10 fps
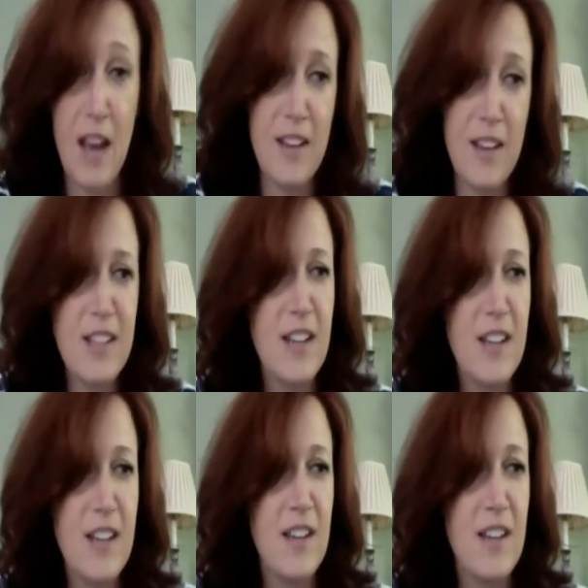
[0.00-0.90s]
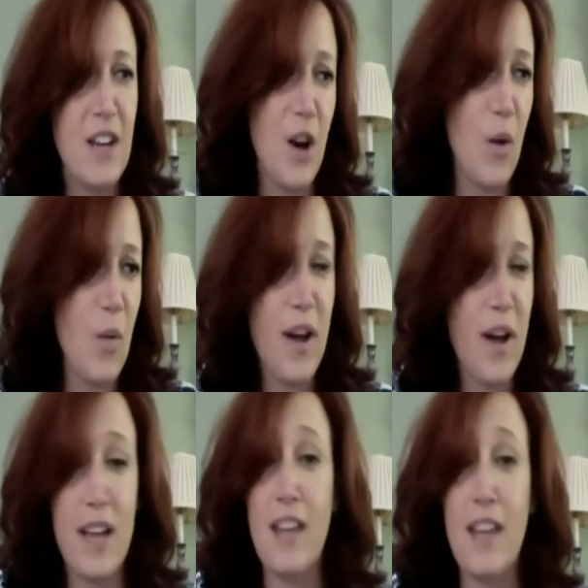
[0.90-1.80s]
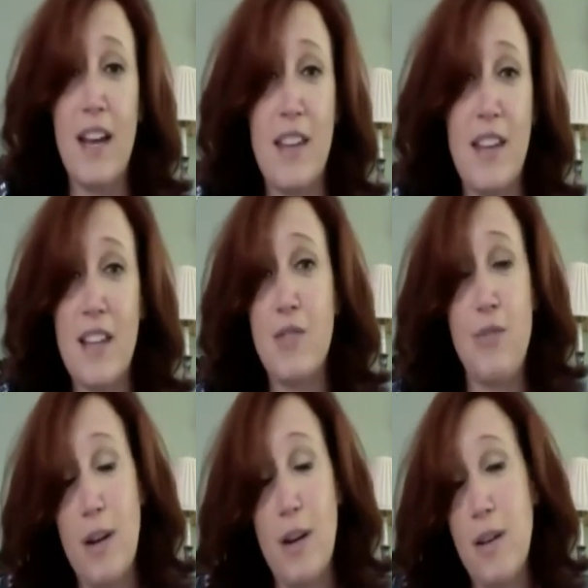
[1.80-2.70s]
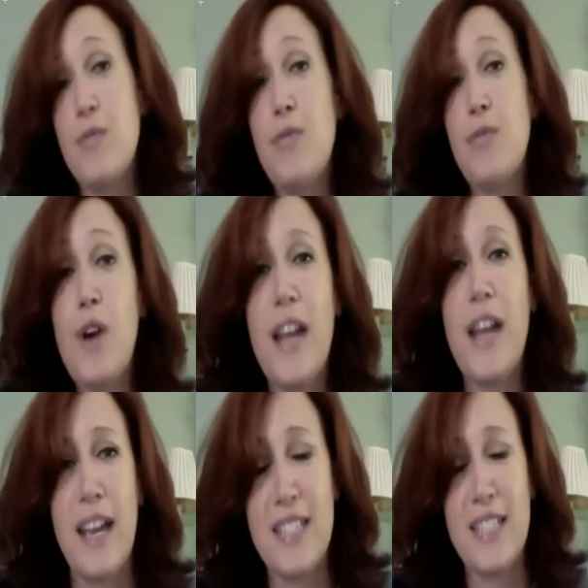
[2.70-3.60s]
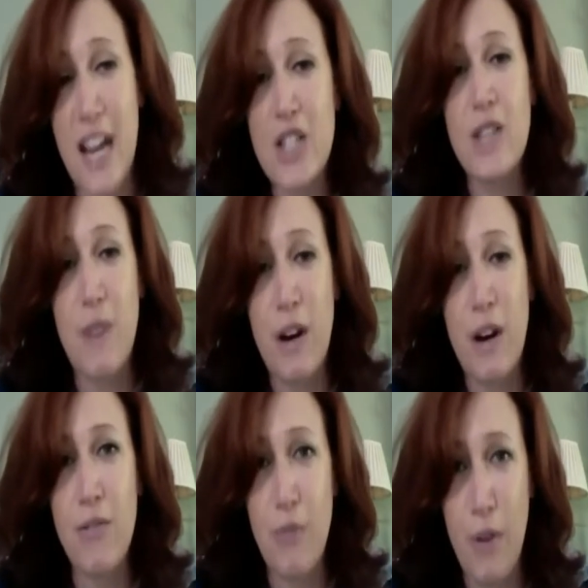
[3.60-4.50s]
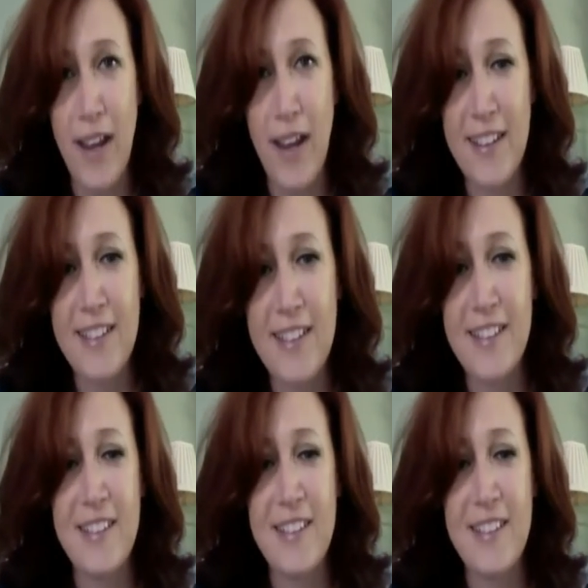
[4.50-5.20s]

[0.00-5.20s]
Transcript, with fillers: And you know what? That, that's freedom. It's freeing. It's actually very freeing.